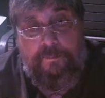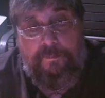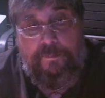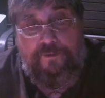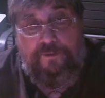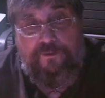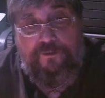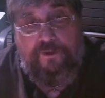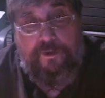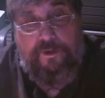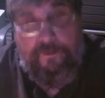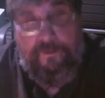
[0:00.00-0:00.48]

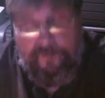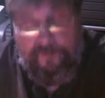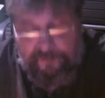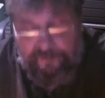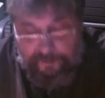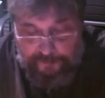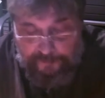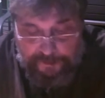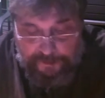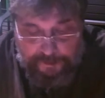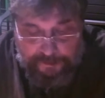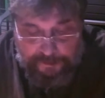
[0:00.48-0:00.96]
But
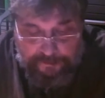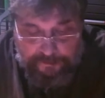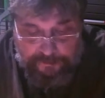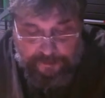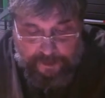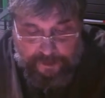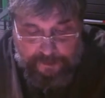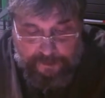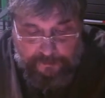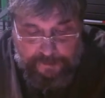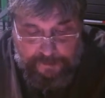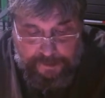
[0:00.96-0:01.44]
something that
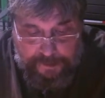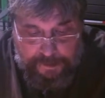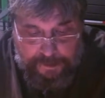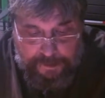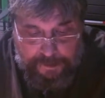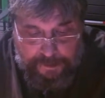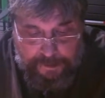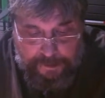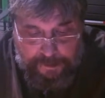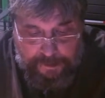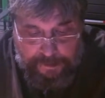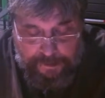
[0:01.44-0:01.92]
taught
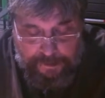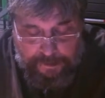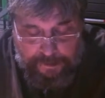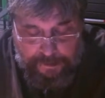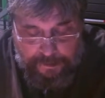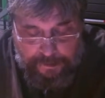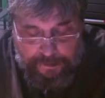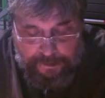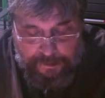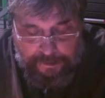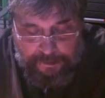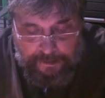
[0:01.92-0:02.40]
me
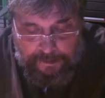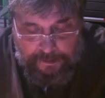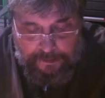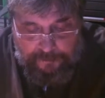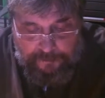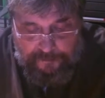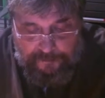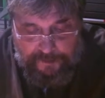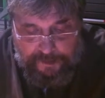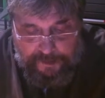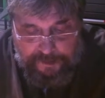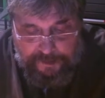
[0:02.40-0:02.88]

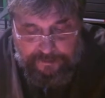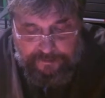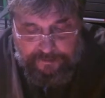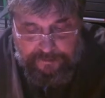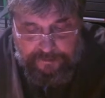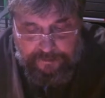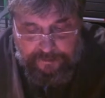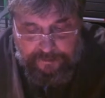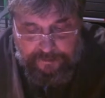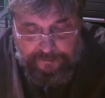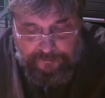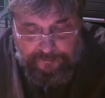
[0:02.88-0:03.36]

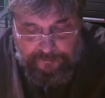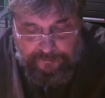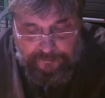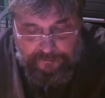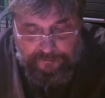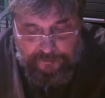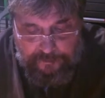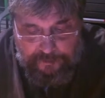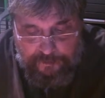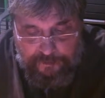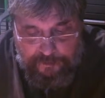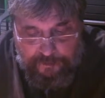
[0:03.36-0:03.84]
that
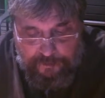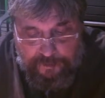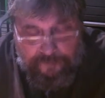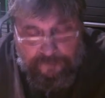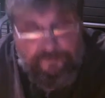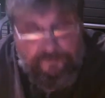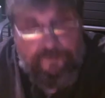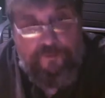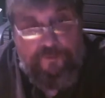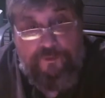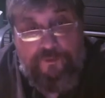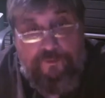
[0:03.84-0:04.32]
you
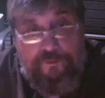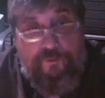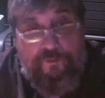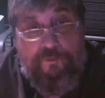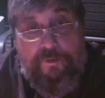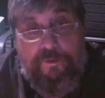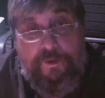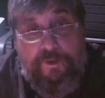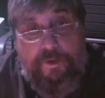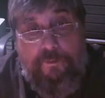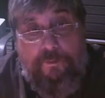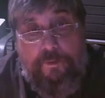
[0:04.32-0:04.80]
never do
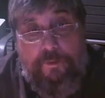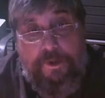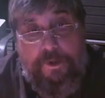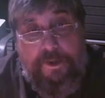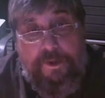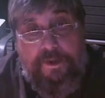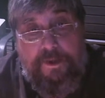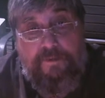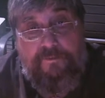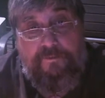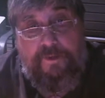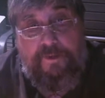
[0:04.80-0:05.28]
really want to
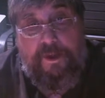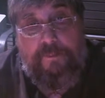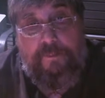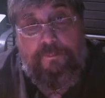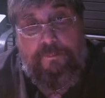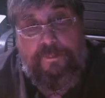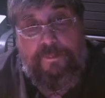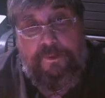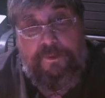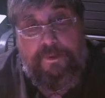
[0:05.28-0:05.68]
give up.